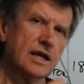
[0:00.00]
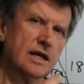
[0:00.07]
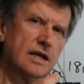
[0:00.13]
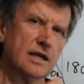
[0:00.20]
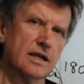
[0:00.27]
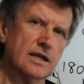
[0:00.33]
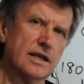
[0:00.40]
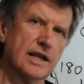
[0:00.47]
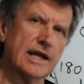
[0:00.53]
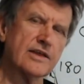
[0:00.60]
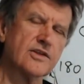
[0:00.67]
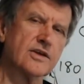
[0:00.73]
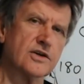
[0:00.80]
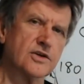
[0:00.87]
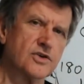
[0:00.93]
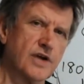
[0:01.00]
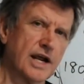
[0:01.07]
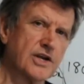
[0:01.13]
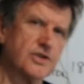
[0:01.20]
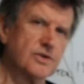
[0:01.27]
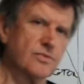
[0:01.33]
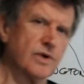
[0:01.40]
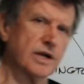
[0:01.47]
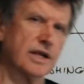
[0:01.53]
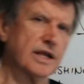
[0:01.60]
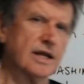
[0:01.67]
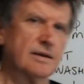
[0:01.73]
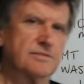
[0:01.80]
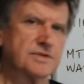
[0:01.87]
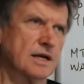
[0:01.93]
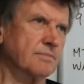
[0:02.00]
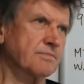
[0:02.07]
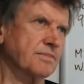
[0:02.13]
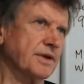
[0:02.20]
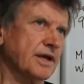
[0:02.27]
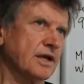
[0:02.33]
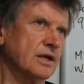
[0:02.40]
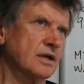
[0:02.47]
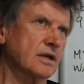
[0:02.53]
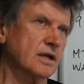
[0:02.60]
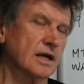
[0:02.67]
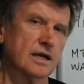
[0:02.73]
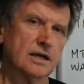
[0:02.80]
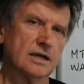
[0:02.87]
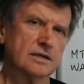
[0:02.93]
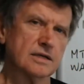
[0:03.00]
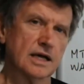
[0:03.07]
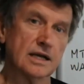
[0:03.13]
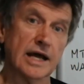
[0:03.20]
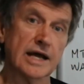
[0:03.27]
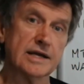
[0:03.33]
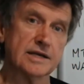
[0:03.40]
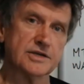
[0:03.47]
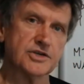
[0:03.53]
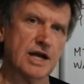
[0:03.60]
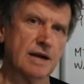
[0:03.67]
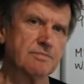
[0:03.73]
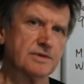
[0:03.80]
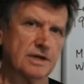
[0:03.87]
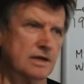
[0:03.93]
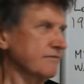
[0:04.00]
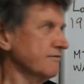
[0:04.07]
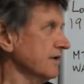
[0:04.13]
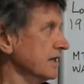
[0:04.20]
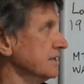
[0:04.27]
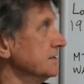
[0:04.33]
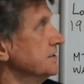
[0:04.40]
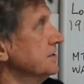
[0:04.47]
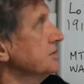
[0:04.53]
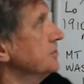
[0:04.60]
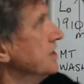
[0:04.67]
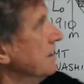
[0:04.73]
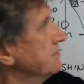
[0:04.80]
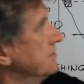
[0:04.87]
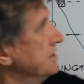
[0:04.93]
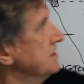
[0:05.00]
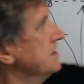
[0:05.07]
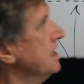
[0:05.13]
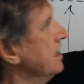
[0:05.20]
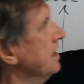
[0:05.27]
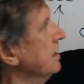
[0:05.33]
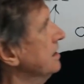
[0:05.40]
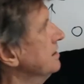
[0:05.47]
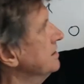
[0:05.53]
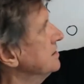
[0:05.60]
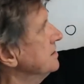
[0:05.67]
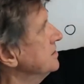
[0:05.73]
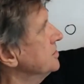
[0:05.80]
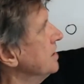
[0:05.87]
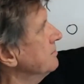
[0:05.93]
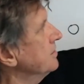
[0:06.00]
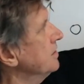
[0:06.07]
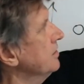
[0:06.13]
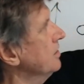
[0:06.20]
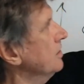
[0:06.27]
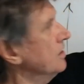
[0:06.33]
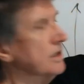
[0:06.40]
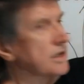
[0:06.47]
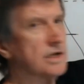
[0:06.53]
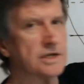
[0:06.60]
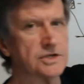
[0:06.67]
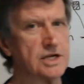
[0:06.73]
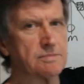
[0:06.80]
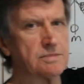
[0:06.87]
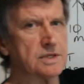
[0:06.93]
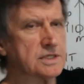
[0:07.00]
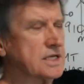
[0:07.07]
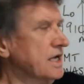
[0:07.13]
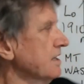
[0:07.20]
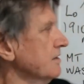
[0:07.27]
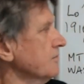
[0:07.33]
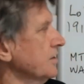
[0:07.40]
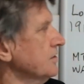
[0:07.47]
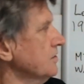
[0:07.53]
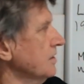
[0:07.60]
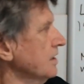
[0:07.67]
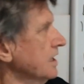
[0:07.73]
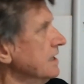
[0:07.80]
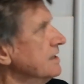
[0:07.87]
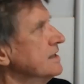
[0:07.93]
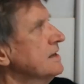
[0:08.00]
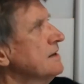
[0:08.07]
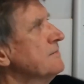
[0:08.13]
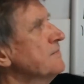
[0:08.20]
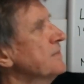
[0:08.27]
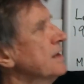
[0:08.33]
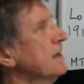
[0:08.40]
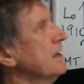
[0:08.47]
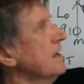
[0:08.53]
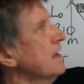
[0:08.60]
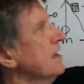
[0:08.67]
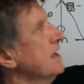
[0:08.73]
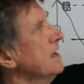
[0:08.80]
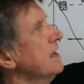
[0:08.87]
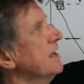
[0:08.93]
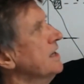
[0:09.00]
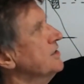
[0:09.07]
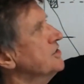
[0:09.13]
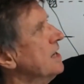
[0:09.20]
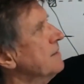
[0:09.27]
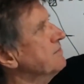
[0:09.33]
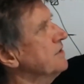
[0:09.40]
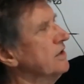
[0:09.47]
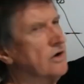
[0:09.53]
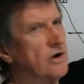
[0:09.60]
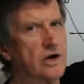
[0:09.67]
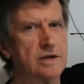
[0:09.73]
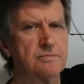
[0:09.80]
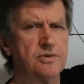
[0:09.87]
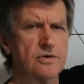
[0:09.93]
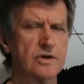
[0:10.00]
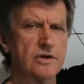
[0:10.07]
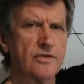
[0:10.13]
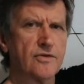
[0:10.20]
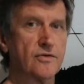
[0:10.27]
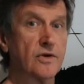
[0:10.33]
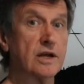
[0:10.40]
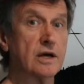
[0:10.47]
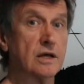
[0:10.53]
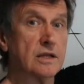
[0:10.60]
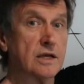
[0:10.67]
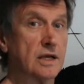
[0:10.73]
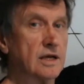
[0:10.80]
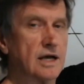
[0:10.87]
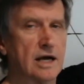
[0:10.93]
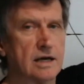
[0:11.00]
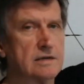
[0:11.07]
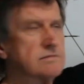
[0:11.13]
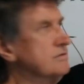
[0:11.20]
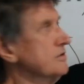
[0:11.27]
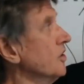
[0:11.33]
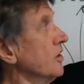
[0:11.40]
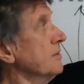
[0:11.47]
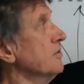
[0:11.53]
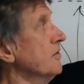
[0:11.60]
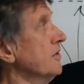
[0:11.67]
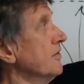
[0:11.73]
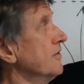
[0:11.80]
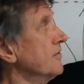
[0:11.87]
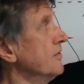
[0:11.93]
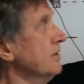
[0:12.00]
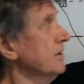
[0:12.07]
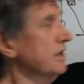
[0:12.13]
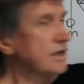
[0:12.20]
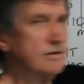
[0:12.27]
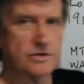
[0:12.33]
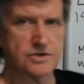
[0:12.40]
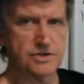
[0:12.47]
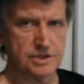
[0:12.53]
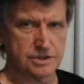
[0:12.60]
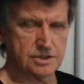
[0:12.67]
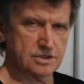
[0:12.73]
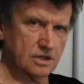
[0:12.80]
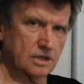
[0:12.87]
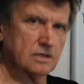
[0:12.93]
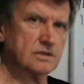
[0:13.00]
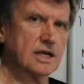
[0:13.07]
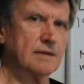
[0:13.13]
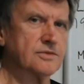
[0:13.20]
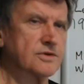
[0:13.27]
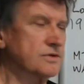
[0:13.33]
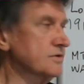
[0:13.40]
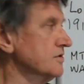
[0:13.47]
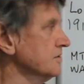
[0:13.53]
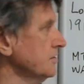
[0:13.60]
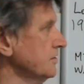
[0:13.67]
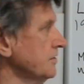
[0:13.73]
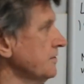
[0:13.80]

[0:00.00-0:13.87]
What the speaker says: length contraction one comes up in a later chapter. In fact, it's in chapter 10. This is chapter 9. In chapter 10 we do length. In chapter 9.3, I think, 9.3, which is I'll come to soon,